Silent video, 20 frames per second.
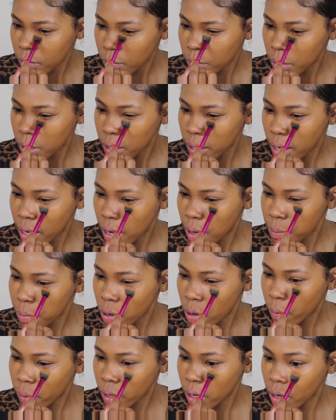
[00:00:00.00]
But now I'm
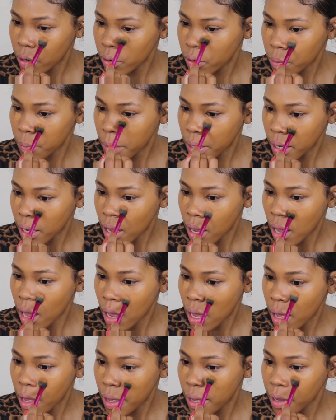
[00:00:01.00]
going under my
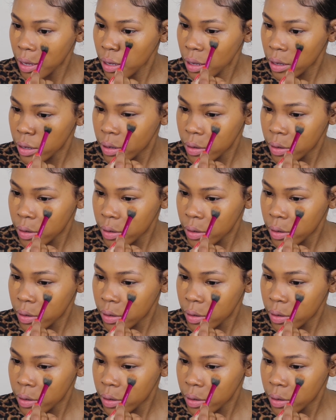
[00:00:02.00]
eye,